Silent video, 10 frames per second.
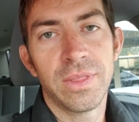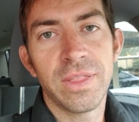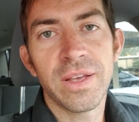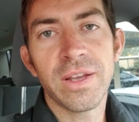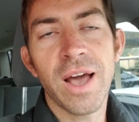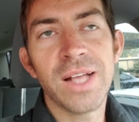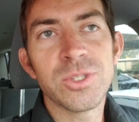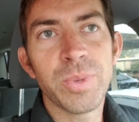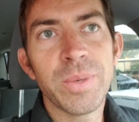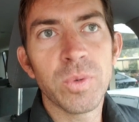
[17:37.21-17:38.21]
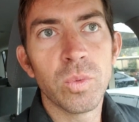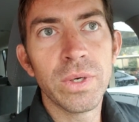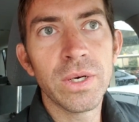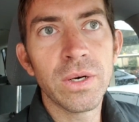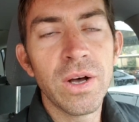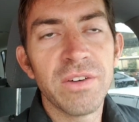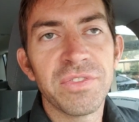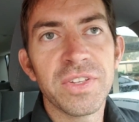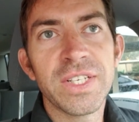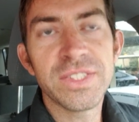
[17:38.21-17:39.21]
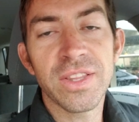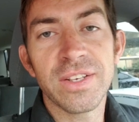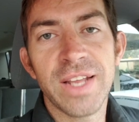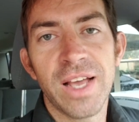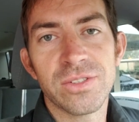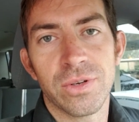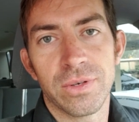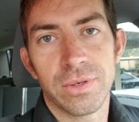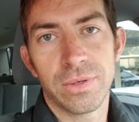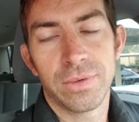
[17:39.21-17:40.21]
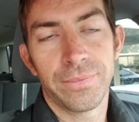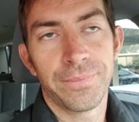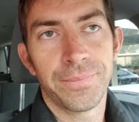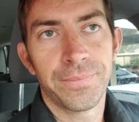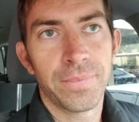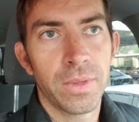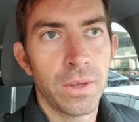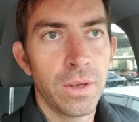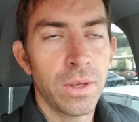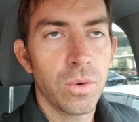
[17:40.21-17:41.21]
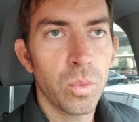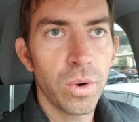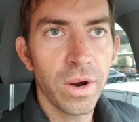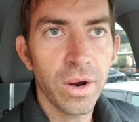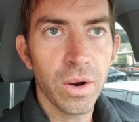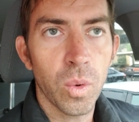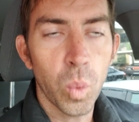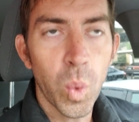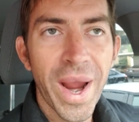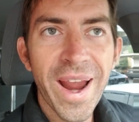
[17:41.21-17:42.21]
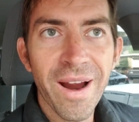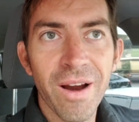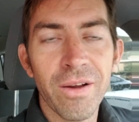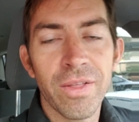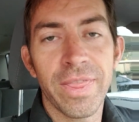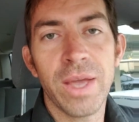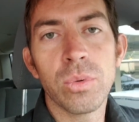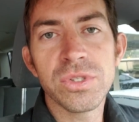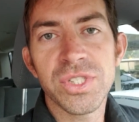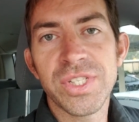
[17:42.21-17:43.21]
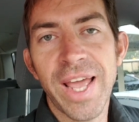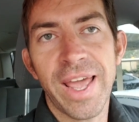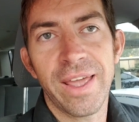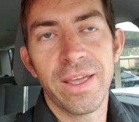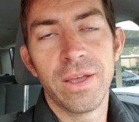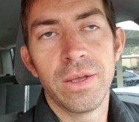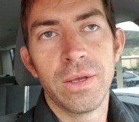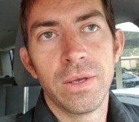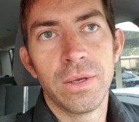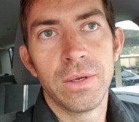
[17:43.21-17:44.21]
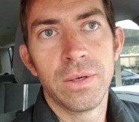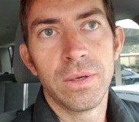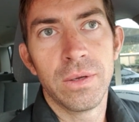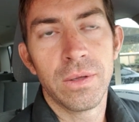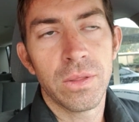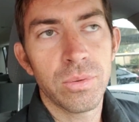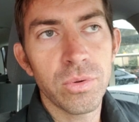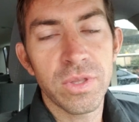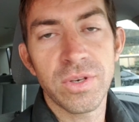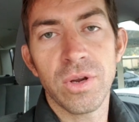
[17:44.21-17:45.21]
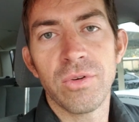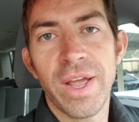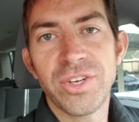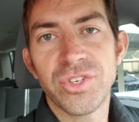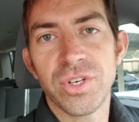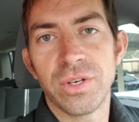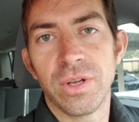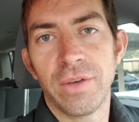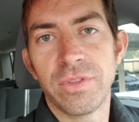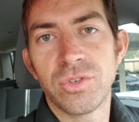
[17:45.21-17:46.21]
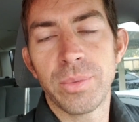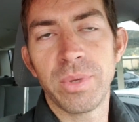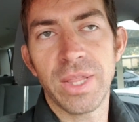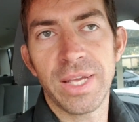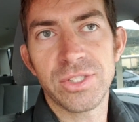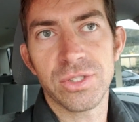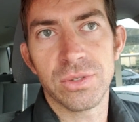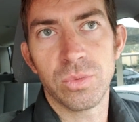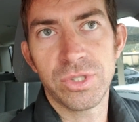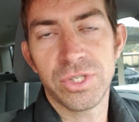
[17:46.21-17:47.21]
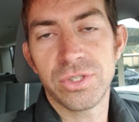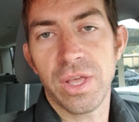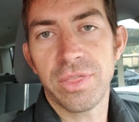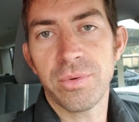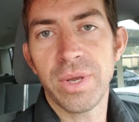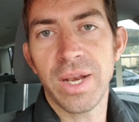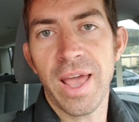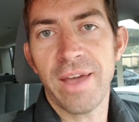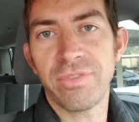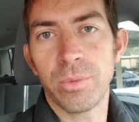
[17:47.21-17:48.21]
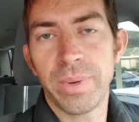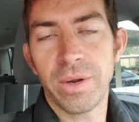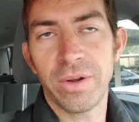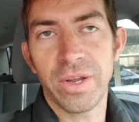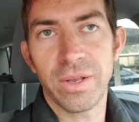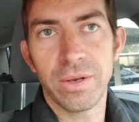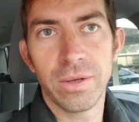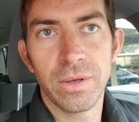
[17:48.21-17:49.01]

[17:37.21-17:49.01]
Then God's people will flee to the desert, where they will stay through the duration of the tribulation, which is a 3.5-year period.